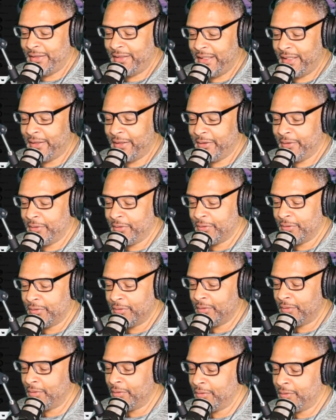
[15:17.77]
dear.
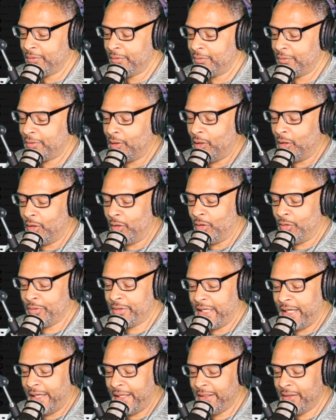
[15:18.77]
Oh,
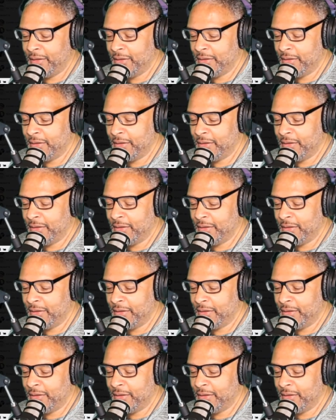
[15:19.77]
okay.